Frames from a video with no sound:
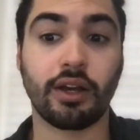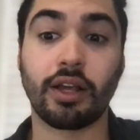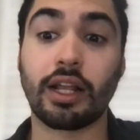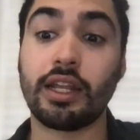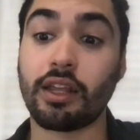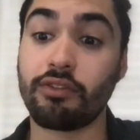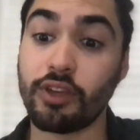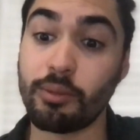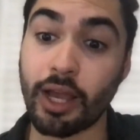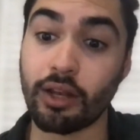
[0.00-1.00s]
cleaning
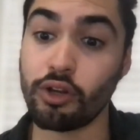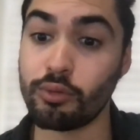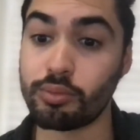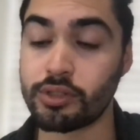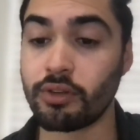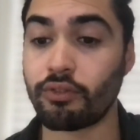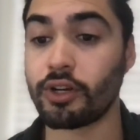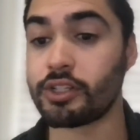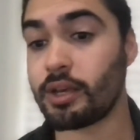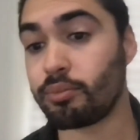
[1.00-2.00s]
feedback loops, for
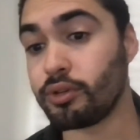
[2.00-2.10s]
example,